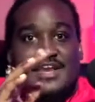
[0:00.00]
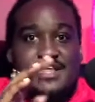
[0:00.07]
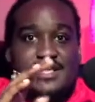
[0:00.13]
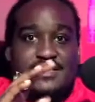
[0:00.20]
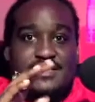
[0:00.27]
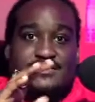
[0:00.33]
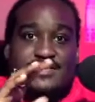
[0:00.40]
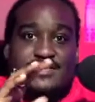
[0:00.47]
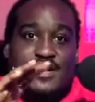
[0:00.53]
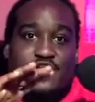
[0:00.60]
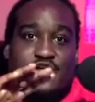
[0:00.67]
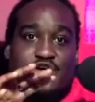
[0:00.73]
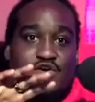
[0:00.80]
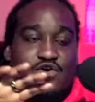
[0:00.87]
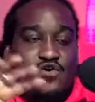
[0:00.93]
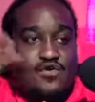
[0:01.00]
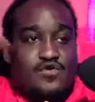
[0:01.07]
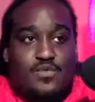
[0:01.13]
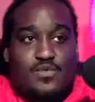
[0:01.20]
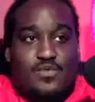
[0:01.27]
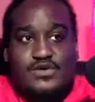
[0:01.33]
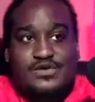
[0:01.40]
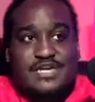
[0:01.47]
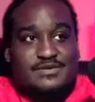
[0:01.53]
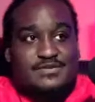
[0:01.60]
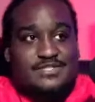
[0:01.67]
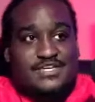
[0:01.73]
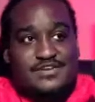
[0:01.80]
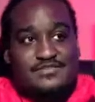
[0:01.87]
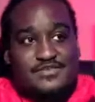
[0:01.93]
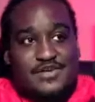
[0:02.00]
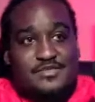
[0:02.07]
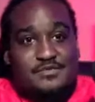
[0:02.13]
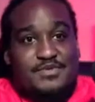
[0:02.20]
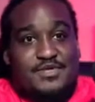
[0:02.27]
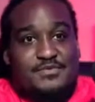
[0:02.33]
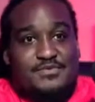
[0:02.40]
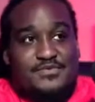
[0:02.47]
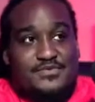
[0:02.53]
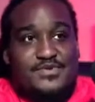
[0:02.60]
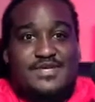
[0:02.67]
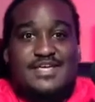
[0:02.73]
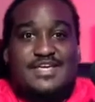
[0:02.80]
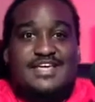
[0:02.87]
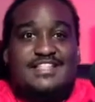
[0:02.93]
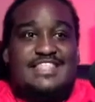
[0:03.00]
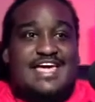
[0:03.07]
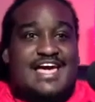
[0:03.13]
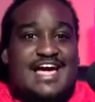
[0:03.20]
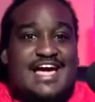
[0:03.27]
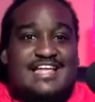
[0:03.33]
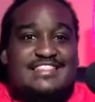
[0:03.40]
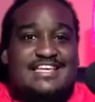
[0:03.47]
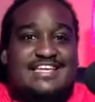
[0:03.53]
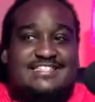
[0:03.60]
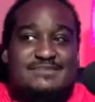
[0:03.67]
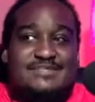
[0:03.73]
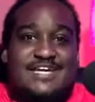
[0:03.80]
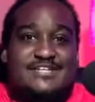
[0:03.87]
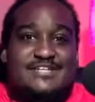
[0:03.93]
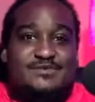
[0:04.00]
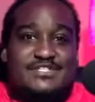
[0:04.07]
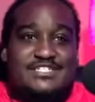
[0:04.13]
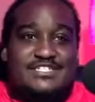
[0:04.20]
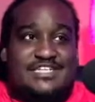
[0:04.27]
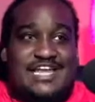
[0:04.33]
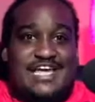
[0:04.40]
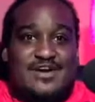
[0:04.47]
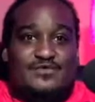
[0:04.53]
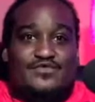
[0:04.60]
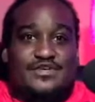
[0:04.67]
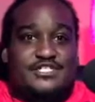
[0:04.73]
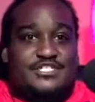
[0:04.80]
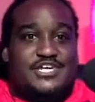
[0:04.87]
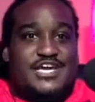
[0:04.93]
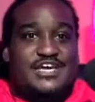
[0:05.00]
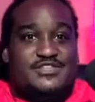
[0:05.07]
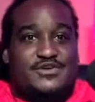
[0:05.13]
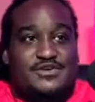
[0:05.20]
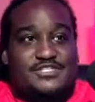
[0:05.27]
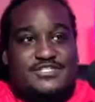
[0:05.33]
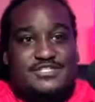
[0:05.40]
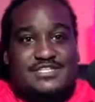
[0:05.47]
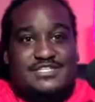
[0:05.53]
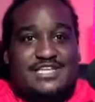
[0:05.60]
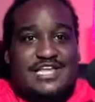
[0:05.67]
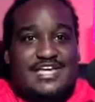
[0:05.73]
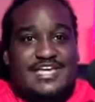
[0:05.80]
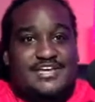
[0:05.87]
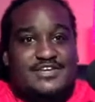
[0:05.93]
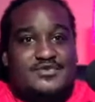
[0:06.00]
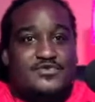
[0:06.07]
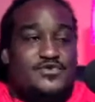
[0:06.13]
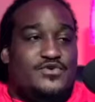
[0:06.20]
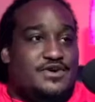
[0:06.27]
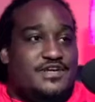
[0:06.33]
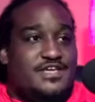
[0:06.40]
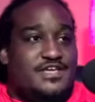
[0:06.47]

And there's like a whole world out there of other people that I think sometimes we just like reject or just like ignore.